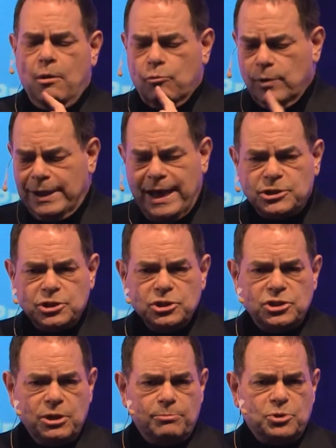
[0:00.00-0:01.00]

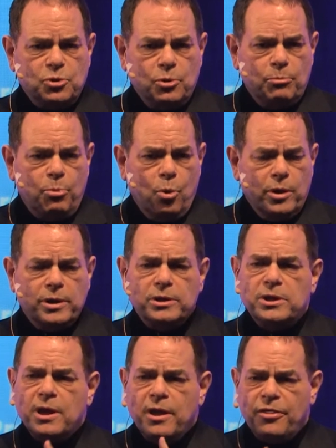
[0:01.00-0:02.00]
Relationships are important.
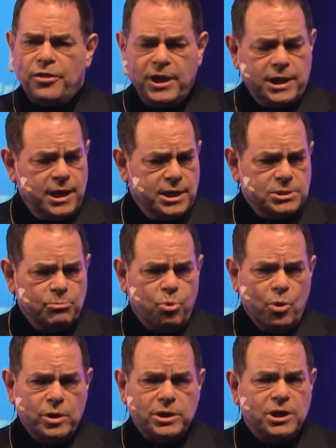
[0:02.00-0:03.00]
Thinking is
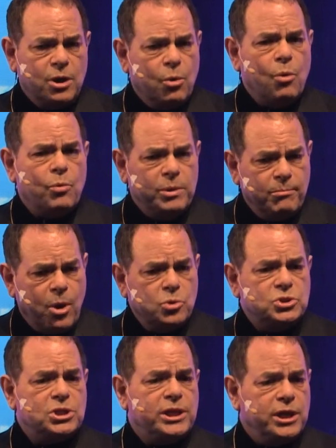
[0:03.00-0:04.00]
important. You know what we
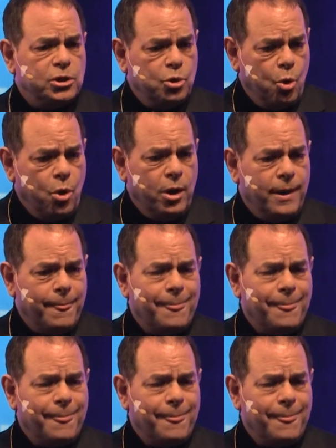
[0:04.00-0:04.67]
mostly ignore?